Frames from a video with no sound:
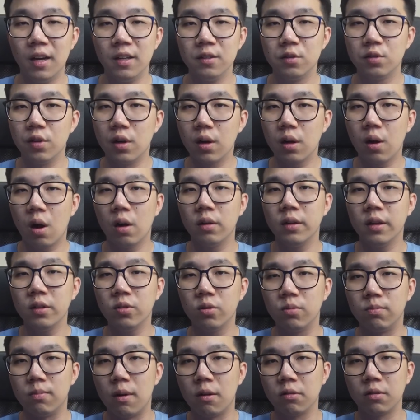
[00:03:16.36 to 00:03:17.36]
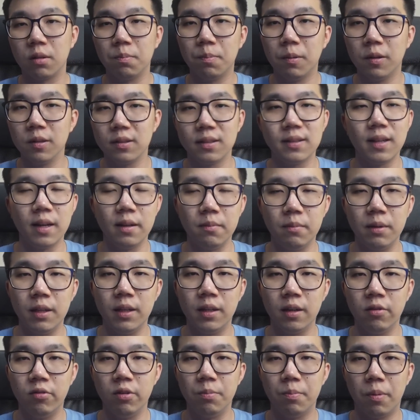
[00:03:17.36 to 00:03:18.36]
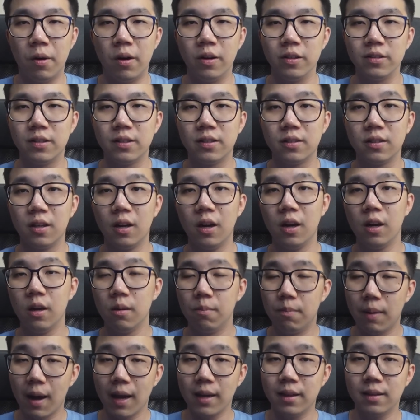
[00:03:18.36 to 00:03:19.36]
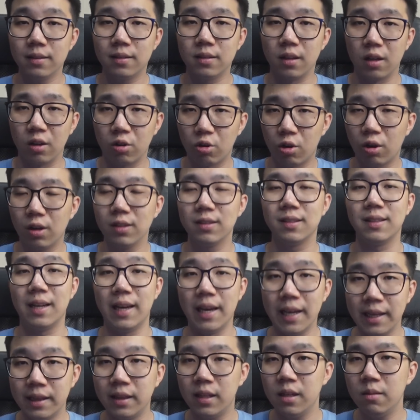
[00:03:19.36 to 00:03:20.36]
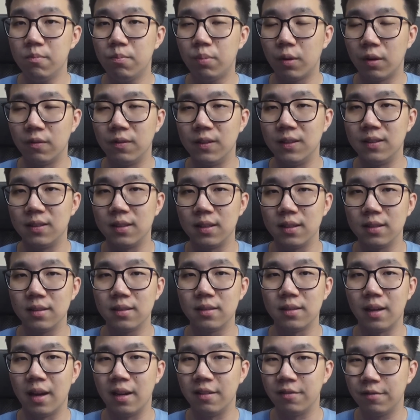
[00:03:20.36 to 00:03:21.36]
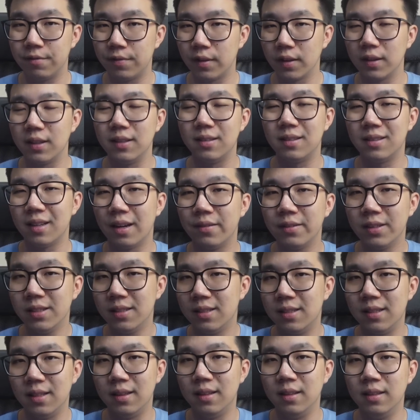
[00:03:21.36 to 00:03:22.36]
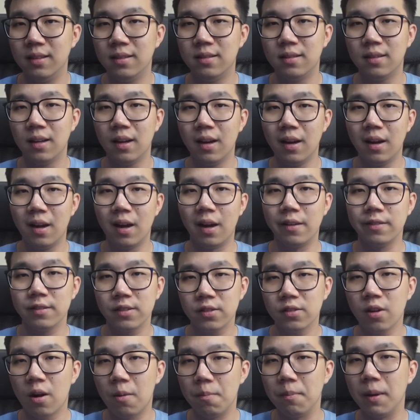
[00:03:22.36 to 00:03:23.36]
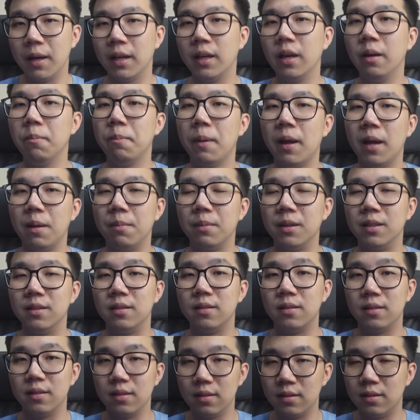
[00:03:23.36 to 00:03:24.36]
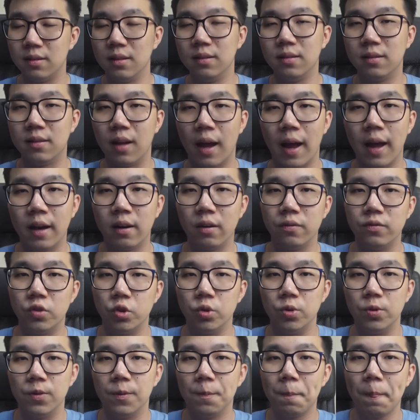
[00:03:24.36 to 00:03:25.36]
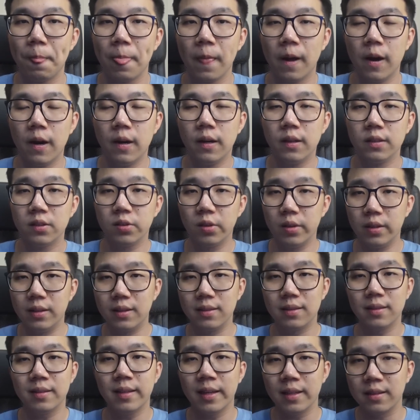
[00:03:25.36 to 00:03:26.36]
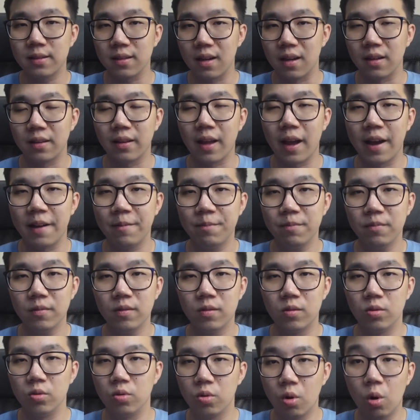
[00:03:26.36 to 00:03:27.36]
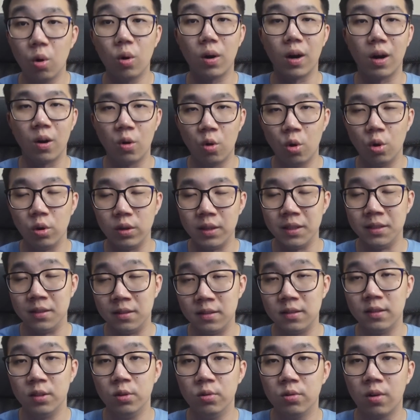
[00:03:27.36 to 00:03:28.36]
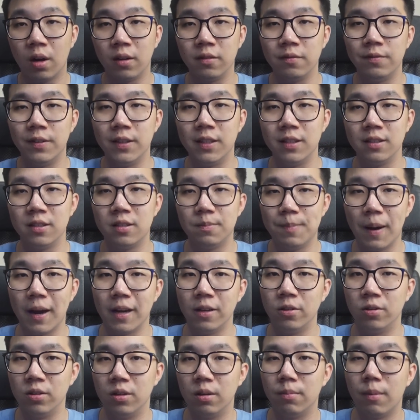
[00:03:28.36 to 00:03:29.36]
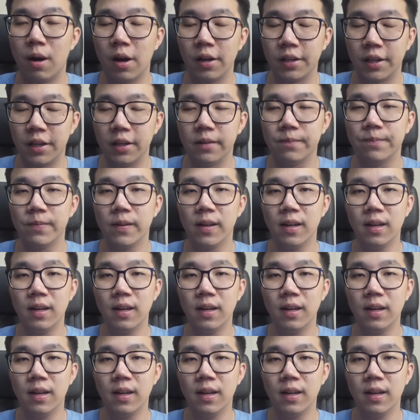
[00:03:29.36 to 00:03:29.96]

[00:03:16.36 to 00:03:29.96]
So according to multiple state media reports, buyers across 18 provinces and 47 cities have stopped making payments since the end of June. So in the state's attempt to quote-unquote instill confidence back into the market,